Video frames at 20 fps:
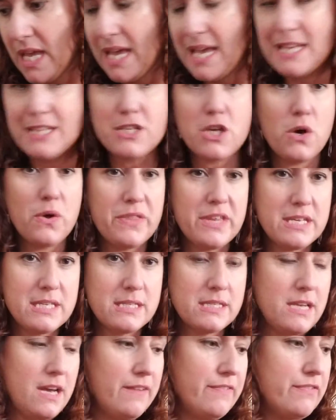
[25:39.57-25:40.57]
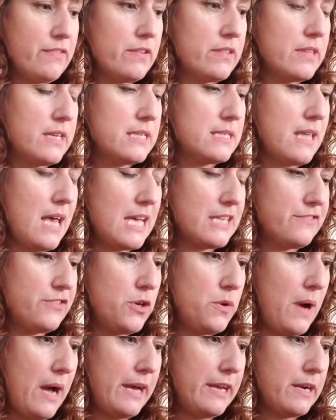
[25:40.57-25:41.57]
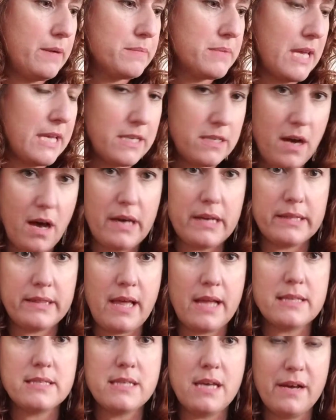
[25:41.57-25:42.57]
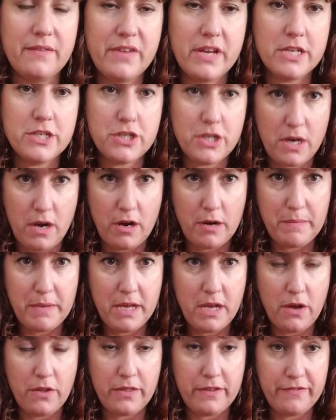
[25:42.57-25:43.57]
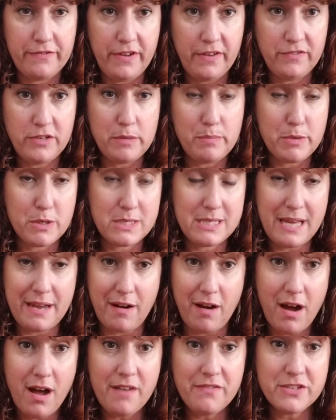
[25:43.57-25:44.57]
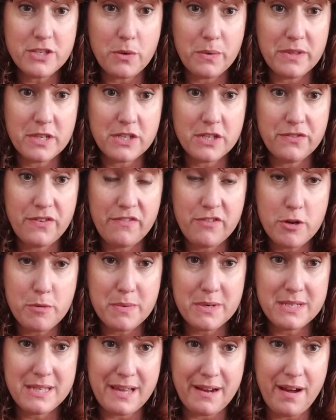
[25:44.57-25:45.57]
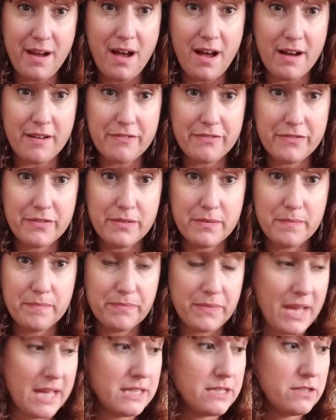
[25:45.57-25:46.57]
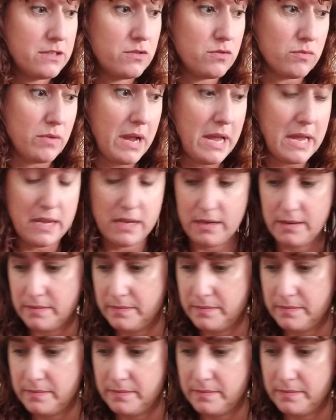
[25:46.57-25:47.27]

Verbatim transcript: So this stuff, these last few items I got at that Salvation Army on the 50% off. So when there's 50% off, that's great.